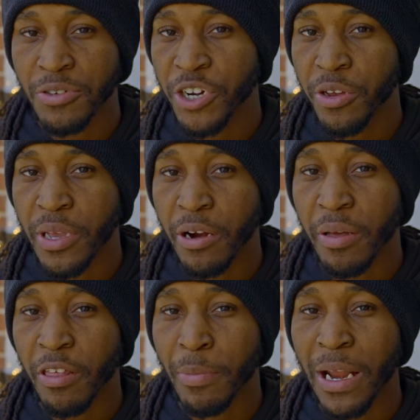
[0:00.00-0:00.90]
I'm sure you
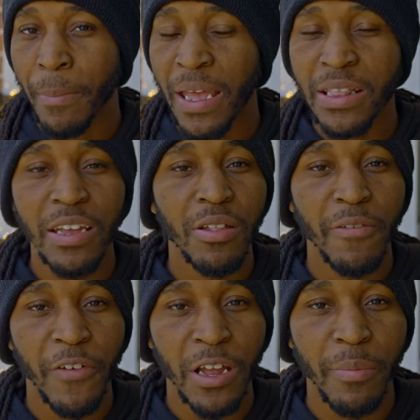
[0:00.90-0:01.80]
noticed, but I mainly only
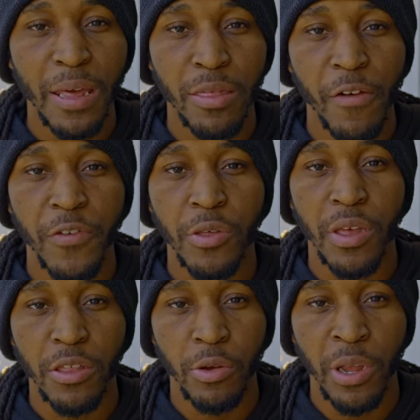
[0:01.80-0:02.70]
found myself
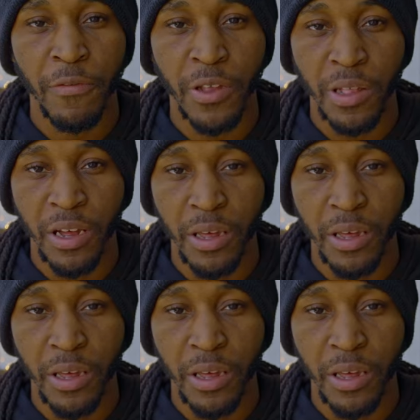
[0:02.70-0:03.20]
using two different L